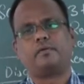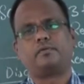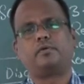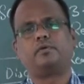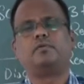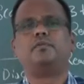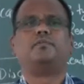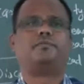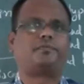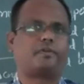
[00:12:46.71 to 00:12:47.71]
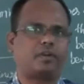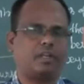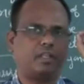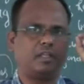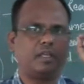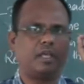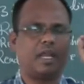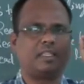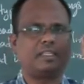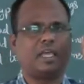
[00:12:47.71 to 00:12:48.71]
So,
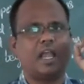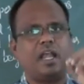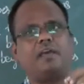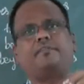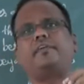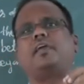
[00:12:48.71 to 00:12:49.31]
at the end of